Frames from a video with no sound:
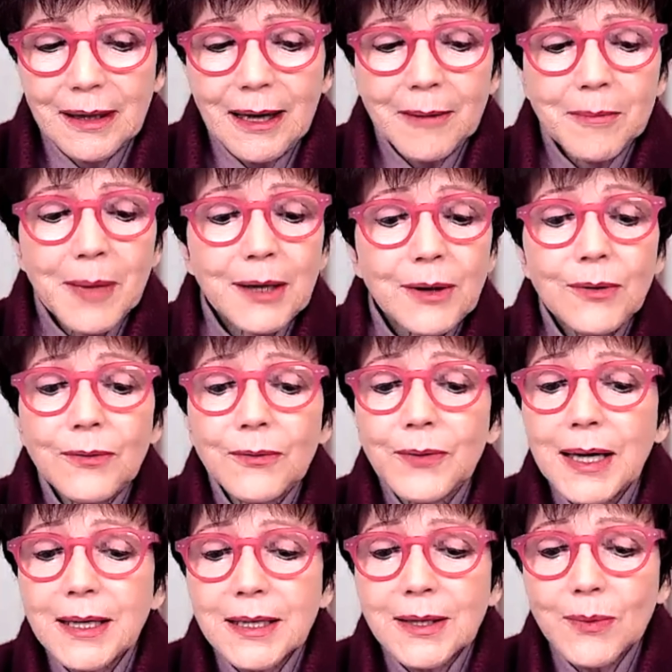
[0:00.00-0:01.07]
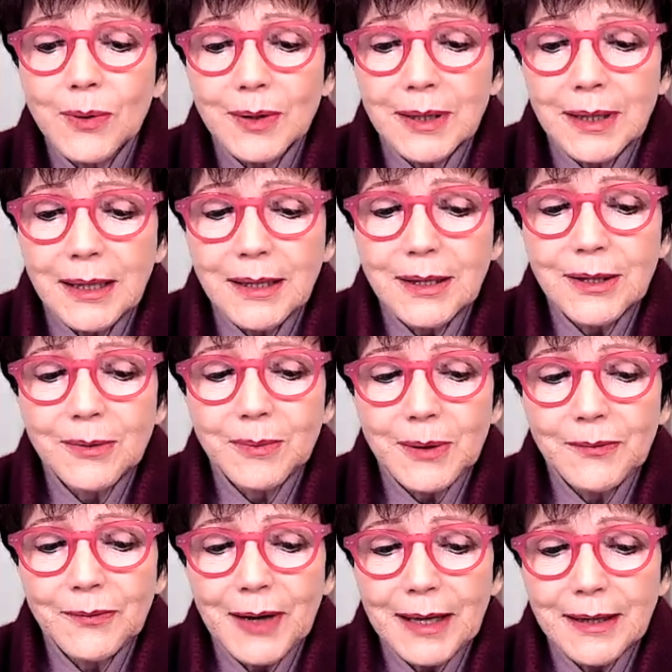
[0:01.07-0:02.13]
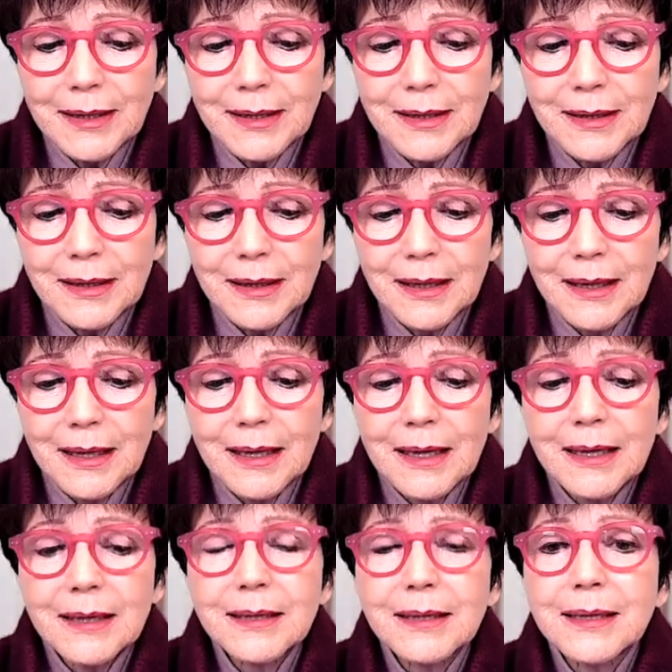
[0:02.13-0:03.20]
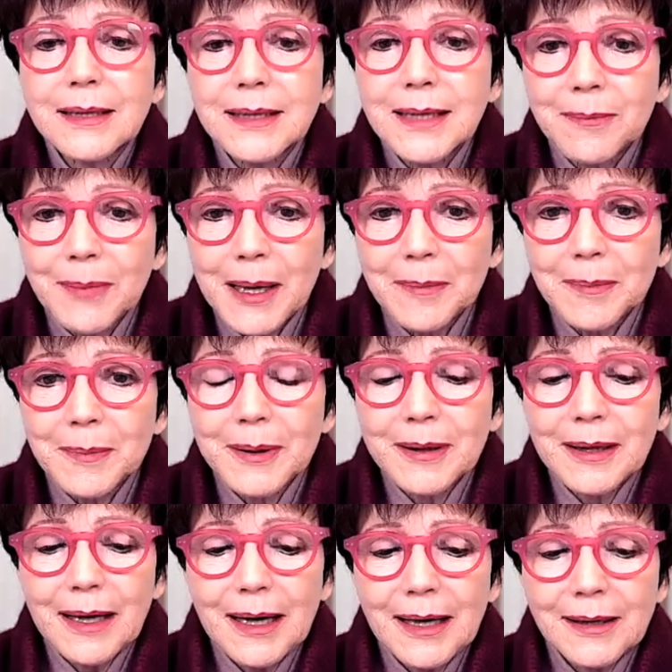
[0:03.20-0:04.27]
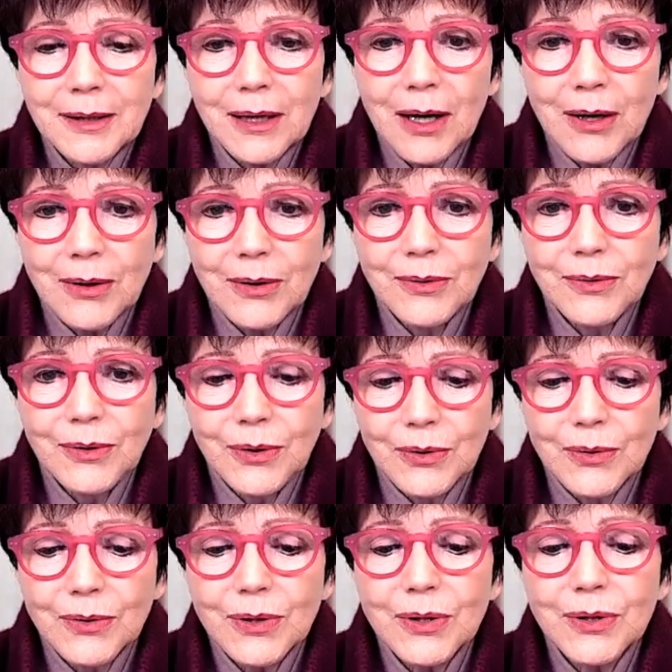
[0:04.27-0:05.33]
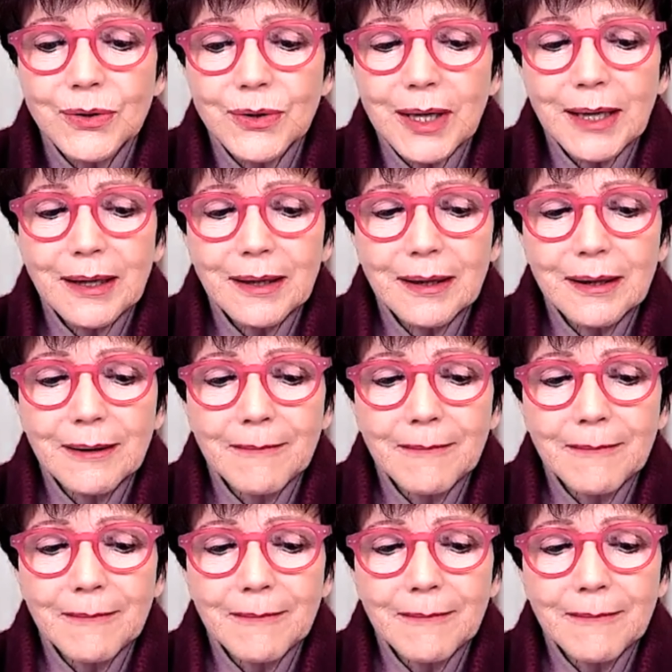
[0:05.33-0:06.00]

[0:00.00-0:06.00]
May you face what needs to be faced. Step up and own your strength.